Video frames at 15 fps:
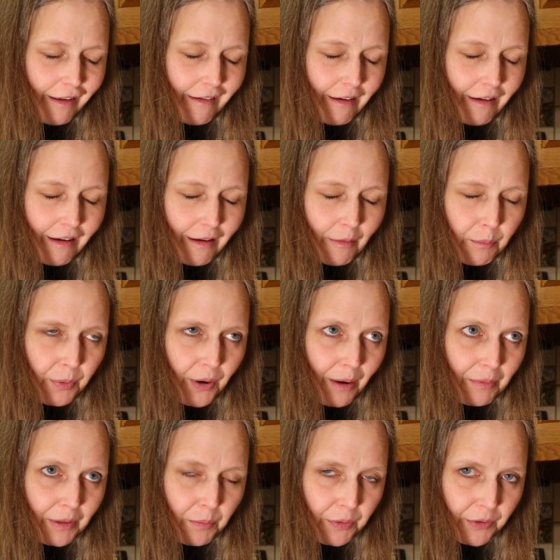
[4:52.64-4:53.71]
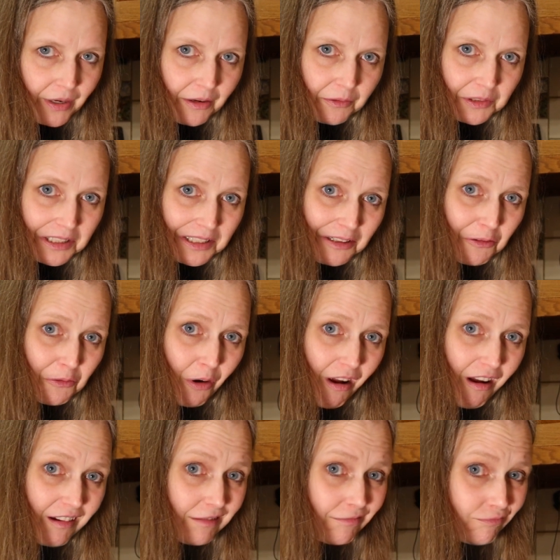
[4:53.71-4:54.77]
and I'm probably pronouncing it
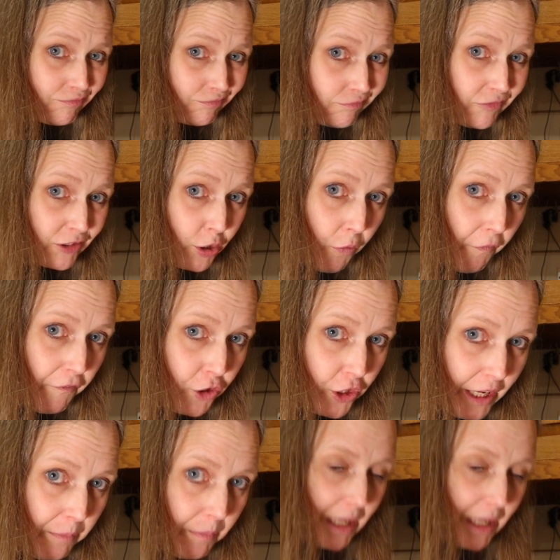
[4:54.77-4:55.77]
wrong, so forgive